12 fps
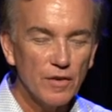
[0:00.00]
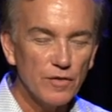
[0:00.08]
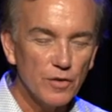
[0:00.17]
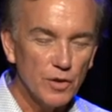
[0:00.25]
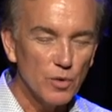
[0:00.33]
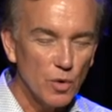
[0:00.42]

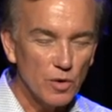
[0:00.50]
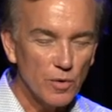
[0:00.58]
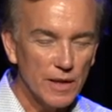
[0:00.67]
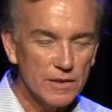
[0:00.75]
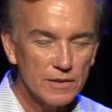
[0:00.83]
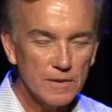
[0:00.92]
for your
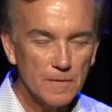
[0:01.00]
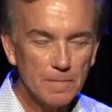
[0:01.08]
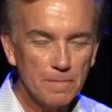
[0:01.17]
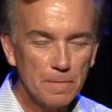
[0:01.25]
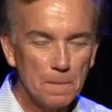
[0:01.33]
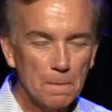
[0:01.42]
grace.
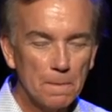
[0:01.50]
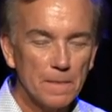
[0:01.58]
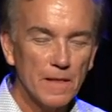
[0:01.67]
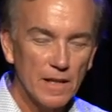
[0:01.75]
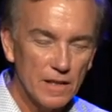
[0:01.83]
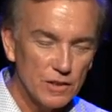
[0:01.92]

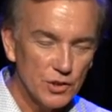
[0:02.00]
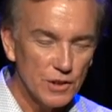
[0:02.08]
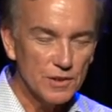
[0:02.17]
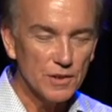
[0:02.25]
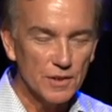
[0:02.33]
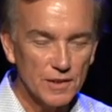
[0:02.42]
In
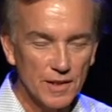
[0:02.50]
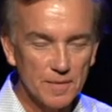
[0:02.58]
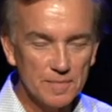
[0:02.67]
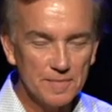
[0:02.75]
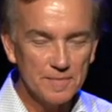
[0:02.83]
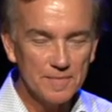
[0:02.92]
Jesus'
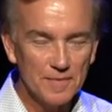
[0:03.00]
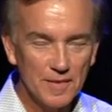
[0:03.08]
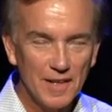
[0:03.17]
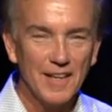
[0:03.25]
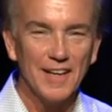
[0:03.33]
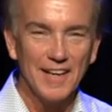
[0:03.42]
name,
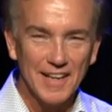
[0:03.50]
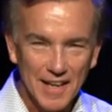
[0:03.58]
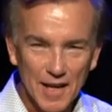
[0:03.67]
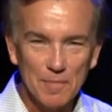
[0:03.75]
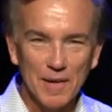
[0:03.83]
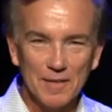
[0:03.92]

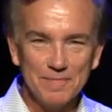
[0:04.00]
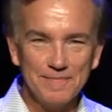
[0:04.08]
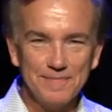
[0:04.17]
amen.